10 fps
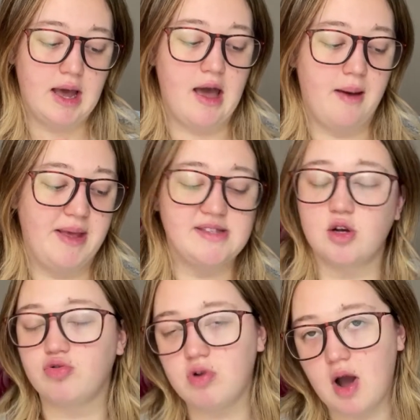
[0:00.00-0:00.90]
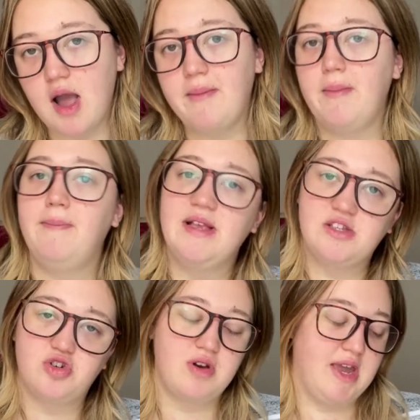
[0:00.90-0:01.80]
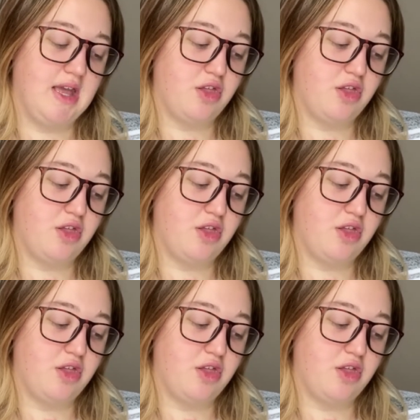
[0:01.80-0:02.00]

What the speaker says: It's a crime mystery